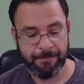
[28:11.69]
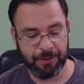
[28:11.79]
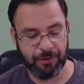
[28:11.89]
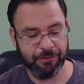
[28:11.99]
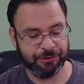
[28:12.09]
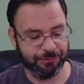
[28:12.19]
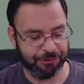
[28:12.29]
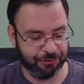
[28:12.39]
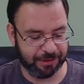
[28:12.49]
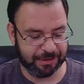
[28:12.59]
But long story
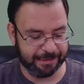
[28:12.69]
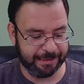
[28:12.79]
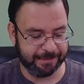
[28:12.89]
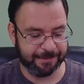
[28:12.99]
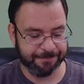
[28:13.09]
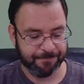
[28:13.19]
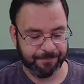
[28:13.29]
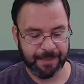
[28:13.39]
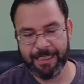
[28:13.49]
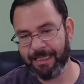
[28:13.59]
short, it's like this.
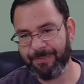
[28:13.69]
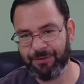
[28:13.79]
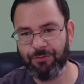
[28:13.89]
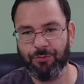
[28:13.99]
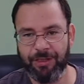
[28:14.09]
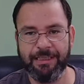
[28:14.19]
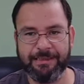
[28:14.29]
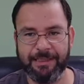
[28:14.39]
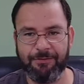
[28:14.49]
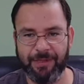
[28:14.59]
You got to be
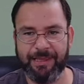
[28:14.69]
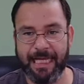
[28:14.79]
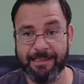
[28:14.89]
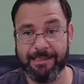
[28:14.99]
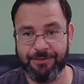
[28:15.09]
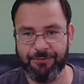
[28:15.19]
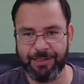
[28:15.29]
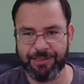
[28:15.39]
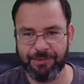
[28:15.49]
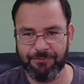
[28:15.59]
realistic with that
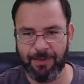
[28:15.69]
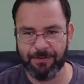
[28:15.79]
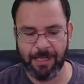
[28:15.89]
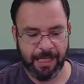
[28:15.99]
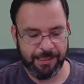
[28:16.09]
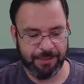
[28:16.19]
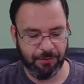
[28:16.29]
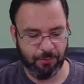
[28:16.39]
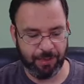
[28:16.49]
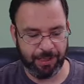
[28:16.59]
situation as well, you know,
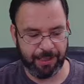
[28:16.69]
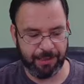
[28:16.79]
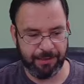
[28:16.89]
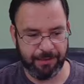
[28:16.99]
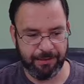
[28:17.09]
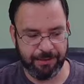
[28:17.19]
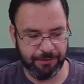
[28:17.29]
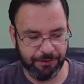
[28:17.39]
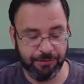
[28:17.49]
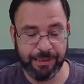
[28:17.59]
where, you know,
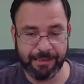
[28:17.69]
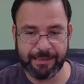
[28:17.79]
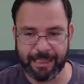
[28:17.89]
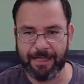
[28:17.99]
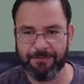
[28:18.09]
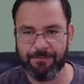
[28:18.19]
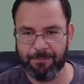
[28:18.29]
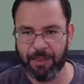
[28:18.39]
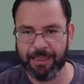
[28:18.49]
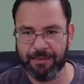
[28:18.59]
you need to have
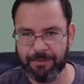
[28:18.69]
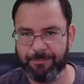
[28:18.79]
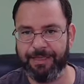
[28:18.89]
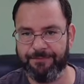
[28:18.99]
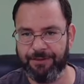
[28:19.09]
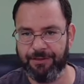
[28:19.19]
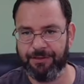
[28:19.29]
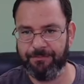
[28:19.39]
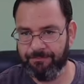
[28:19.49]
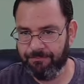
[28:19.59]
money to pay for
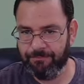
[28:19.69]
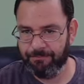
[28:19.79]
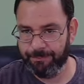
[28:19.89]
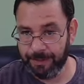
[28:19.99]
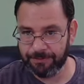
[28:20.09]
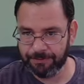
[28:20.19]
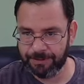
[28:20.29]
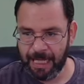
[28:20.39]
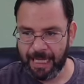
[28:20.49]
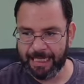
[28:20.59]
your bills.
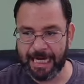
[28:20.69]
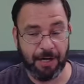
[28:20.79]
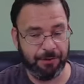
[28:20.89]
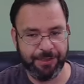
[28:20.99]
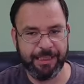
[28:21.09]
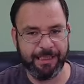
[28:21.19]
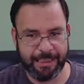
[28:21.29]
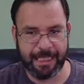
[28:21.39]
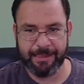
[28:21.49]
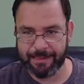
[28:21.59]
And how are you going to
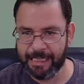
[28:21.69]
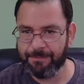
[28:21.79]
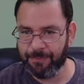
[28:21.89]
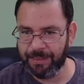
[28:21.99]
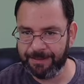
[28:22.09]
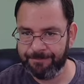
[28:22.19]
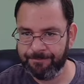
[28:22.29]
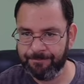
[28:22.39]
get that money?